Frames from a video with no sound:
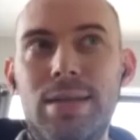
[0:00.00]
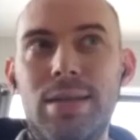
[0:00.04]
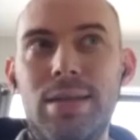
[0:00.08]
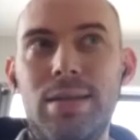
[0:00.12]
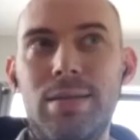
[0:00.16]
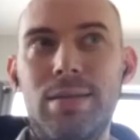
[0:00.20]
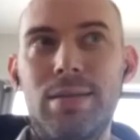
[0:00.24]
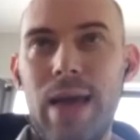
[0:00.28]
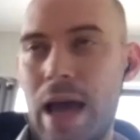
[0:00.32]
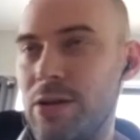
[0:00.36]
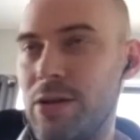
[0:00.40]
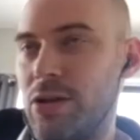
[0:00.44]

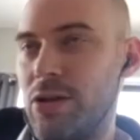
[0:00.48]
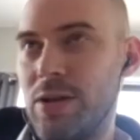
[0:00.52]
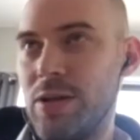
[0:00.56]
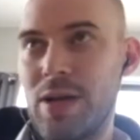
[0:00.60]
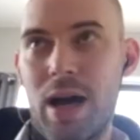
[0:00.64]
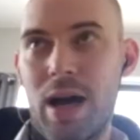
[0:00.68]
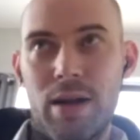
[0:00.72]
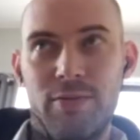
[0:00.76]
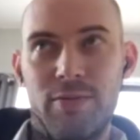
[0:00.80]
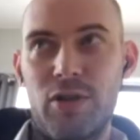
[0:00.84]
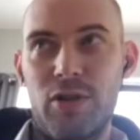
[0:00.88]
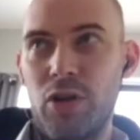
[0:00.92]
that just
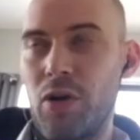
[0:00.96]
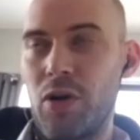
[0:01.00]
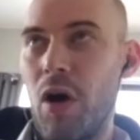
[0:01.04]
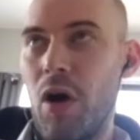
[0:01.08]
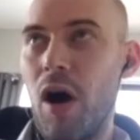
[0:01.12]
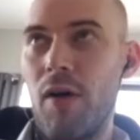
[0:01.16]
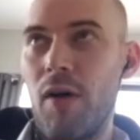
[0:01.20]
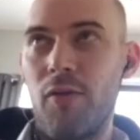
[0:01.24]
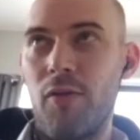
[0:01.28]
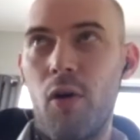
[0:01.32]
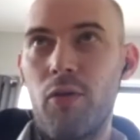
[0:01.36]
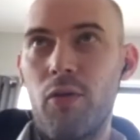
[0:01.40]
kind of took
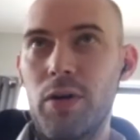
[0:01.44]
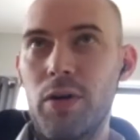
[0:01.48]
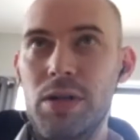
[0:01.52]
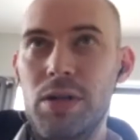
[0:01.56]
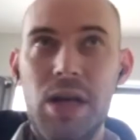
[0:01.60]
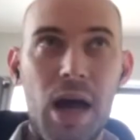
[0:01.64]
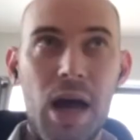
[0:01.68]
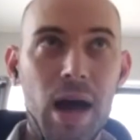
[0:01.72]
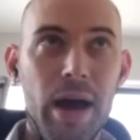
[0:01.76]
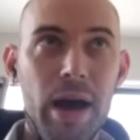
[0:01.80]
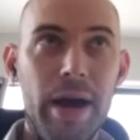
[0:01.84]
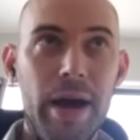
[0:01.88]
off over
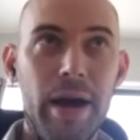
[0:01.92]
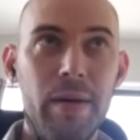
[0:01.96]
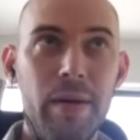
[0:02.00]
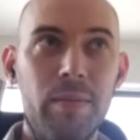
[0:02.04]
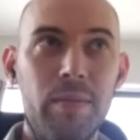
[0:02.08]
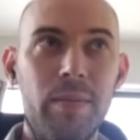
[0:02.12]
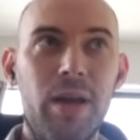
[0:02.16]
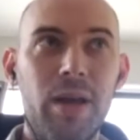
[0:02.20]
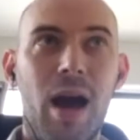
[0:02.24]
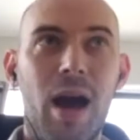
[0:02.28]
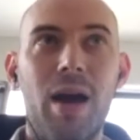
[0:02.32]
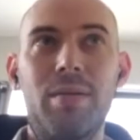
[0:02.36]

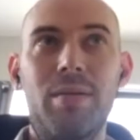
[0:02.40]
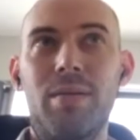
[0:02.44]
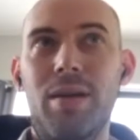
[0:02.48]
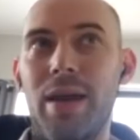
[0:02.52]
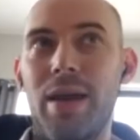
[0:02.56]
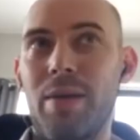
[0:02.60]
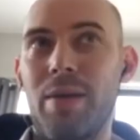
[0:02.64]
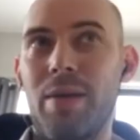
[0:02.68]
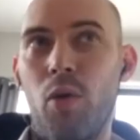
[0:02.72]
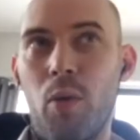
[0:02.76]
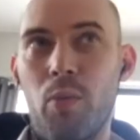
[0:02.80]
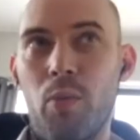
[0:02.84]
time, got,
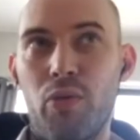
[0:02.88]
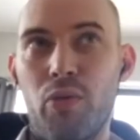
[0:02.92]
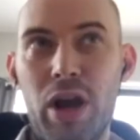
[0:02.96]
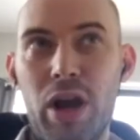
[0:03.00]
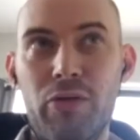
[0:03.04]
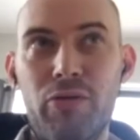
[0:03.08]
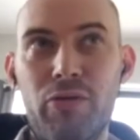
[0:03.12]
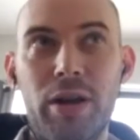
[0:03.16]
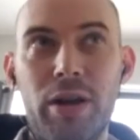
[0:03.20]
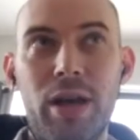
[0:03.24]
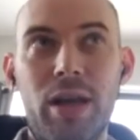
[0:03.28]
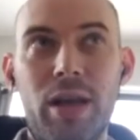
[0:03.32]
again, more
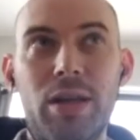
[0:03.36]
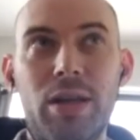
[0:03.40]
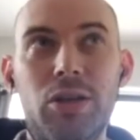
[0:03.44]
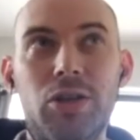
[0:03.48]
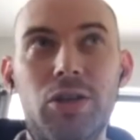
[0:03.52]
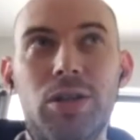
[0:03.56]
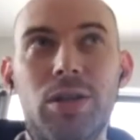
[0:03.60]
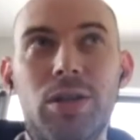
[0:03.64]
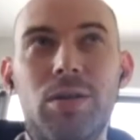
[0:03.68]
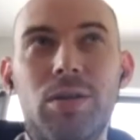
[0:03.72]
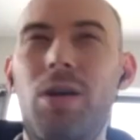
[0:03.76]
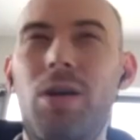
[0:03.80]
brand
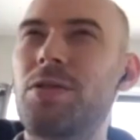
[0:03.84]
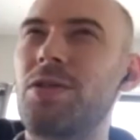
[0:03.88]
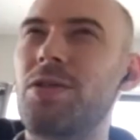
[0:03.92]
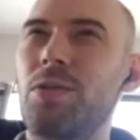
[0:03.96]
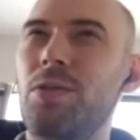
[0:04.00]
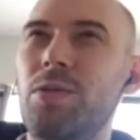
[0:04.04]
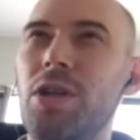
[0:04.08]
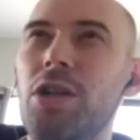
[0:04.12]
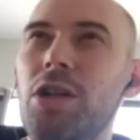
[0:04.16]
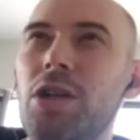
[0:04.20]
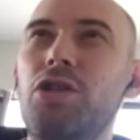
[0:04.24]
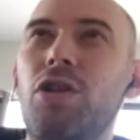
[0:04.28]
recognition. Also,
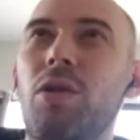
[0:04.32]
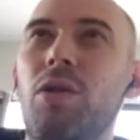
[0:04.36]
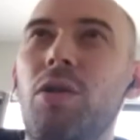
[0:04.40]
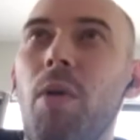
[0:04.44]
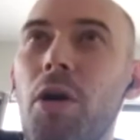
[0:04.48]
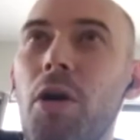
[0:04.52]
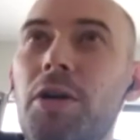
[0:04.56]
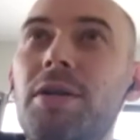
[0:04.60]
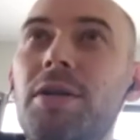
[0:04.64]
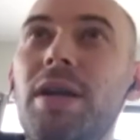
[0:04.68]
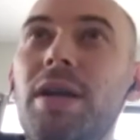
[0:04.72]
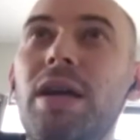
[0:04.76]
digital
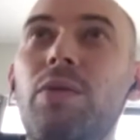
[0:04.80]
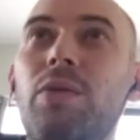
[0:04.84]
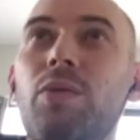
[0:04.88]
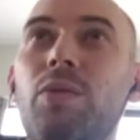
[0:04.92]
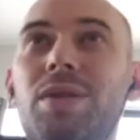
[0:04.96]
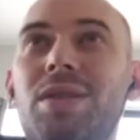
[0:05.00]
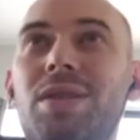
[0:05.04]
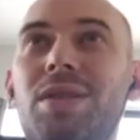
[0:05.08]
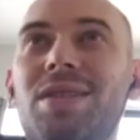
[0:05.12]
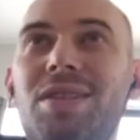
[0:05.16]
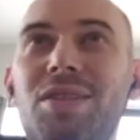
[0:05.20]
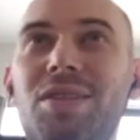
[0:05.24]
marketing
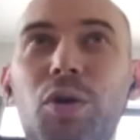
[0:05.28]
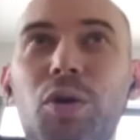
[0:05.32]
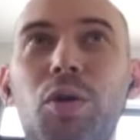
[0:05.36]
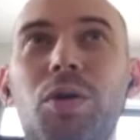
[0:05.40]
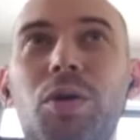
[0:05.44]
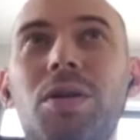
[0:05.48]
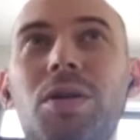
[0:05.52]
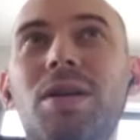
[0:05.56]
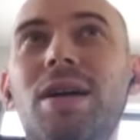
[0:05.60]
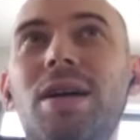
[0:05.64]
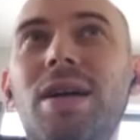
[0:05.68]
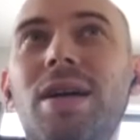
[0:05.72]
was
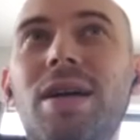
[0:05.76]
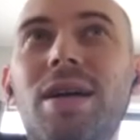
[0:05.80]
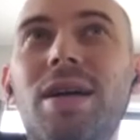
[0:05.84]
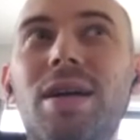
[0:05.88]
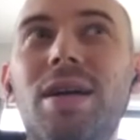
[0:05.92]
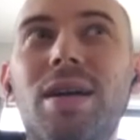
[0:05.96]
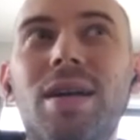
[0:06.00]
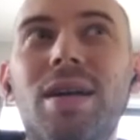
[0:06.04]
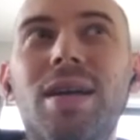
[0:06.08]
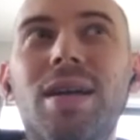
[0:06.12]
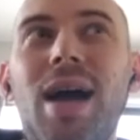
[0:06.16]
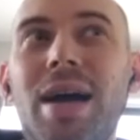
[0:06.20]
still
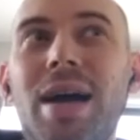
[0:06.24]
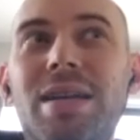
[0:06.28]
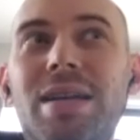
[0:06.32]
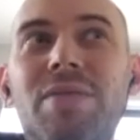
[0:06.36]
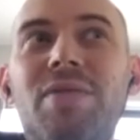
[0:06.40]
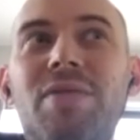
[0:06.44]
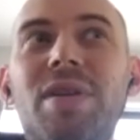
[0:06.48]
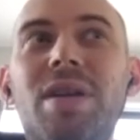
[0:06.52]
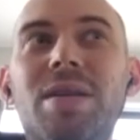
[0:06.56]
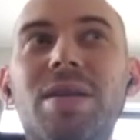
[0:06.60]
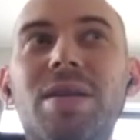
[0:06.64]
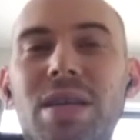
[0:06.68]
kind
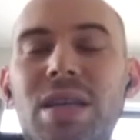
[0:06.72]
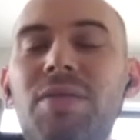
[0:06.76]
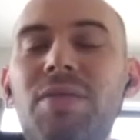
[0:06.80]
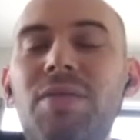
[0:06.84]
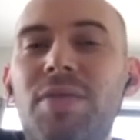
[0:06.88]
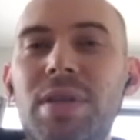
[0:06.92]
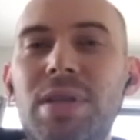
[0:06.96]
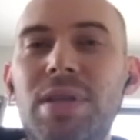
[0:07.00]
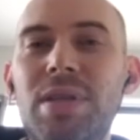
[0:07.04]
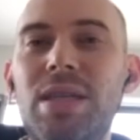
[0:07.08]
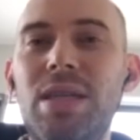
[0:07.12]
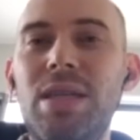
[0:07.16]
of in its
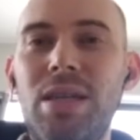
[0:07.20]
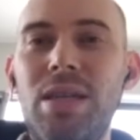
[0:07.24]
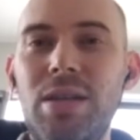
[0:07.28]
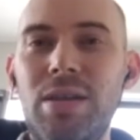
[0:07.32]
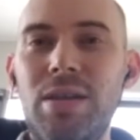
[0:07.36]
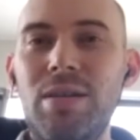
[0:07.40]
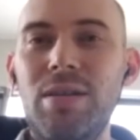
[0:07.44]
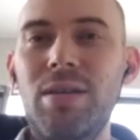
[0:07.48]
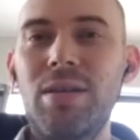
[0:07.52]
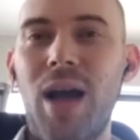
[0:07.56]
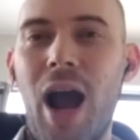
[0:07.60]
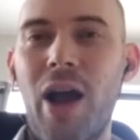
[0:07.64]
infancy
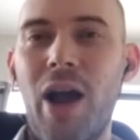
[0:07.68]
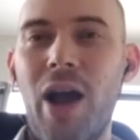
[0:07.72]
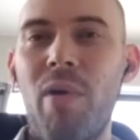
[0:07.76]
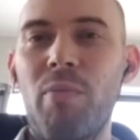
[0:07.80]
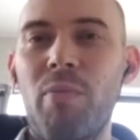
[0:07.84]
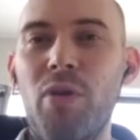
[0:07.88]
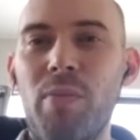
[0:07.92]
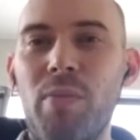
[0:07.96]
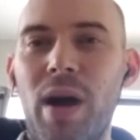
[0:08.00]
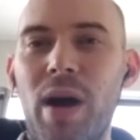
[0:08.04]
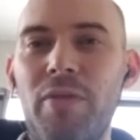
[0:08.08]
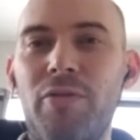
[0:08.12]
here. I
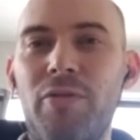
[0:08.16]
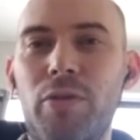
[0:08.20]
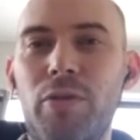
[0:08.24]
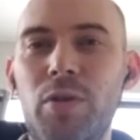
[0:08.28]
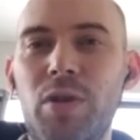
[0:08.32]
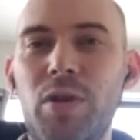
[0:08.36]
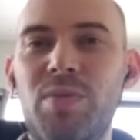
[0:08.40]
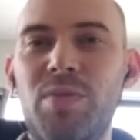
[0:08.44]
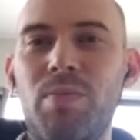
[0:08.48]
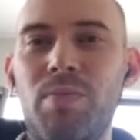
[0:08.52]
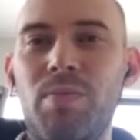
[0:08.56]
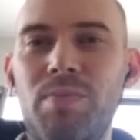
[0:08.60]
remember my
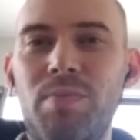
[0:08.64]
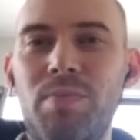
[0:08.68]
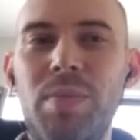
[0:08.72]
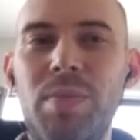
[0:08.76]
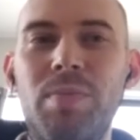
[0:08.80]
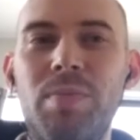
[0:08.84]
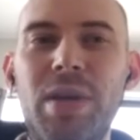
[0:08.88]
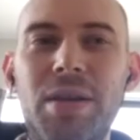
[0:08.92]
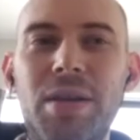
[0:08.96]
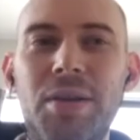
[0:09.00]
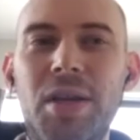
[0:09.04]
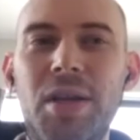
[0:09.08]
first
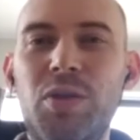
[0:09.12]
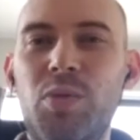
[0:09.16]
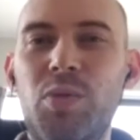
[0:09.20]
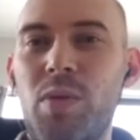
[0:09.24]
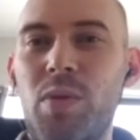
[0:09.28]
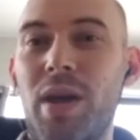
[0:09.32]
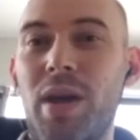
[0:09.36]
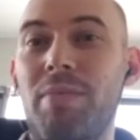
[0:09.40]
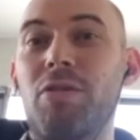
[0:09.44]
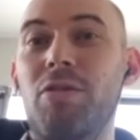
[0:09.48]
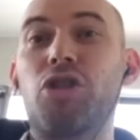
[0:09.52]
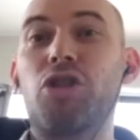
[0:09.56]
meetings
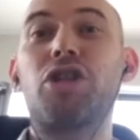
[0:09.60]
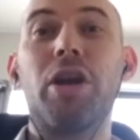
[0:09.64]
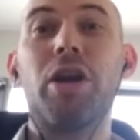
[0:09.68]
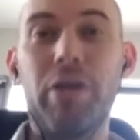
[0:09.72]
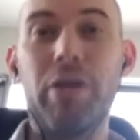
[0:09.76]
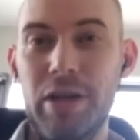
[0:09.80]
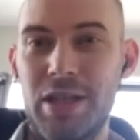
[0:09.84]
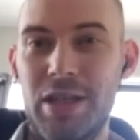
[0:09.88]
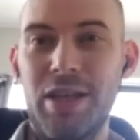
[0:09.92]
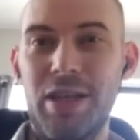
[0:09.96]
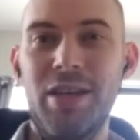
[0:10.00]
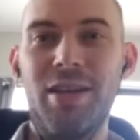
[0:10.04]
with like the
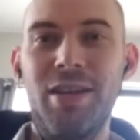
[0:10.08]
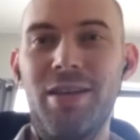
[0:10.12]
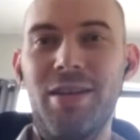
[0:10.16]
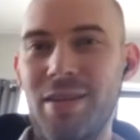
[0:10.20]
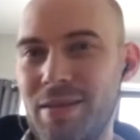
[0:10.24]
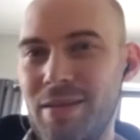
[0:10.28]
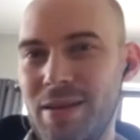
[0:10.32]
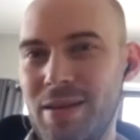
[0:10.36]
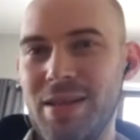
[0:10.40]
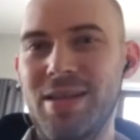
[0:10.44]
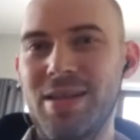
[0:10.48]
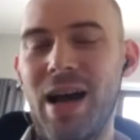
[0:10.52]
Sheraton
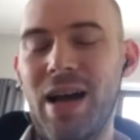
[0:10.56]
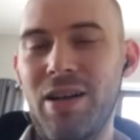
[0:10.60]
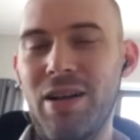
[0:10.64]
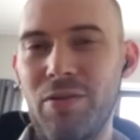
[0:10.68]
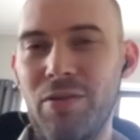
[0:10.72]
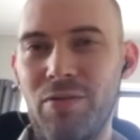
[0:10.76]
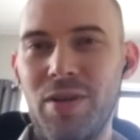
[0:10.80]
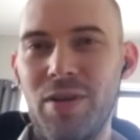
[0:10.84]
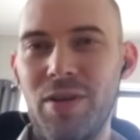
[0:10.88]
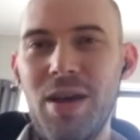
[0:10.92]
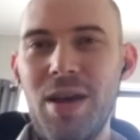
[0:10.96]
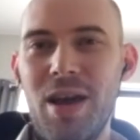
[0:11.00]
and these kind
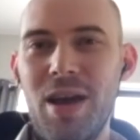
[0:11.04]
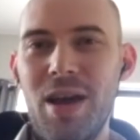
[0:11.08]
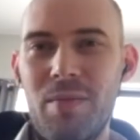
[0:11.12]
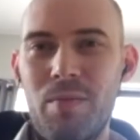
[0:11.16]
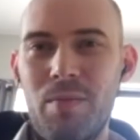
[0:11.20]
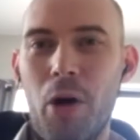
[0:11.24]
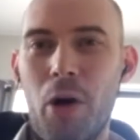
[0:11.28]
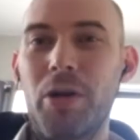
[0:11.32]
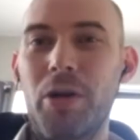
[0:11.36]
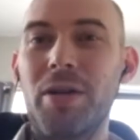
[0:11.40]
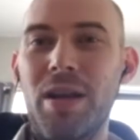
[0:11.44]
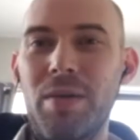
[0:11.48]
of
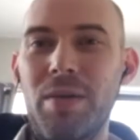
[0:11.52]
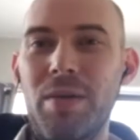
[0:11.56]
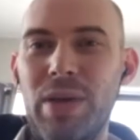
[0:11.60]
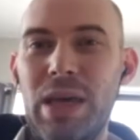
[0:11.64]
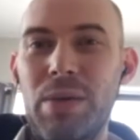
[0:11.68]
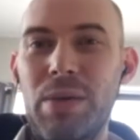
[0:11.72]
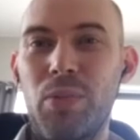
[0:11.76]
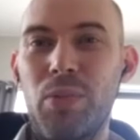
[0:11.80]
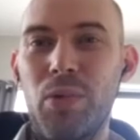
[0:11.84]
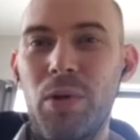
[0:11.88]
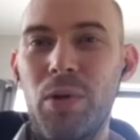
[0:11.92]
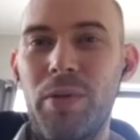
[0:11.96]
marketing
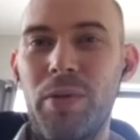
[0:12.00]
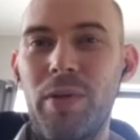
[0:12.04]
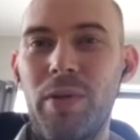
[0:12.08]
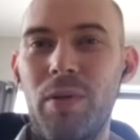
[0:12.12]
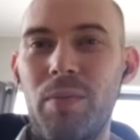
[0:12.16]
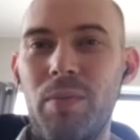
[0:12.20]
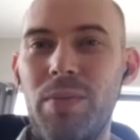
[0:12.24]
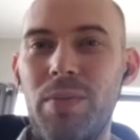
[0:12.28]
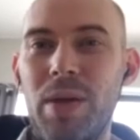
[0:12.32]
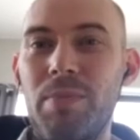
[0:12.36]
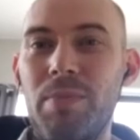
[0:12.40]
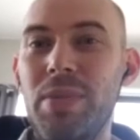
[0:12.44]
people and
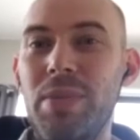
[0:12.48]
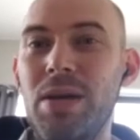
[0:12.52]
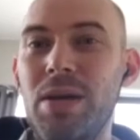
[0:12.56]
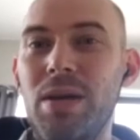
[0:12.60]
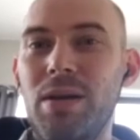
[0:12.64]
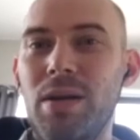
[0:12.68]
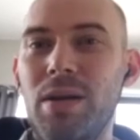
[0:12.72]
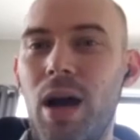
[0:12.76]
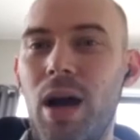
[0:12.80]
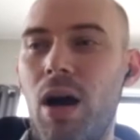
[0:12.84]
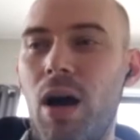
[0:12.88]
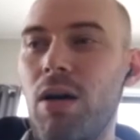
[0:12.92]
them
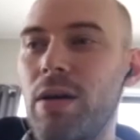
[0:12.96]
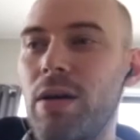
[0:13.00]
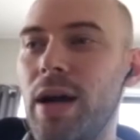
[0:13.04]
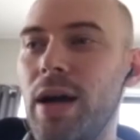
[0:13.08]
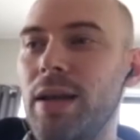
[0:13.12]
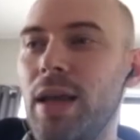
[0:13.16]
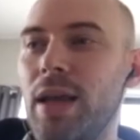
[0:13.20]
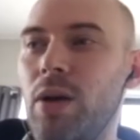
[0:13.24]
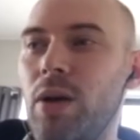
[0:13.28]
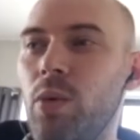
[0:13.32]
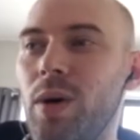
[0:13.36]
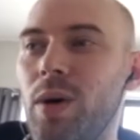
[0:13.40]
being like, all
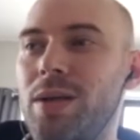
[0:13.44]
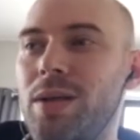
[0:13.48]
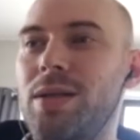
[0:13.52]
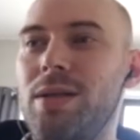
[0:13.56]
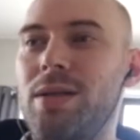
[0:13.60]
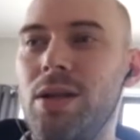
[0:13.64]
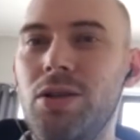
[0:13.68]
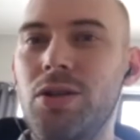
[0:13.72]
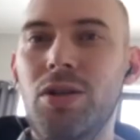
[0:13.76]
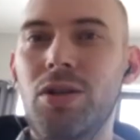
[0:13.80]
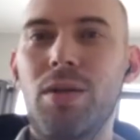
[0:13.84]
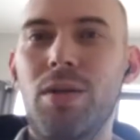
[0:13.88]
right, like what's
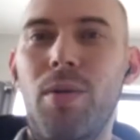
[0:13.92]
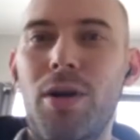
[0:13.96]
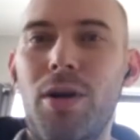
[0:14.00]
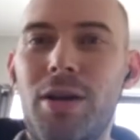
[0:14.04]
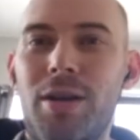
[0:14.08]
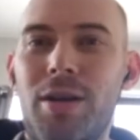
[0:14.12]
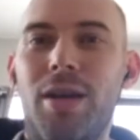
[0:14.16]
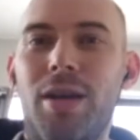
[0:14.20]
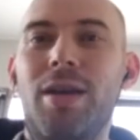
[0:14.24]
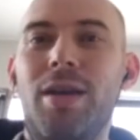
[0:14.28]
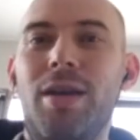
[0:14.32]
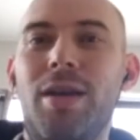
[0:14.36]
digital
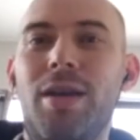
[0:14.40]
marketing?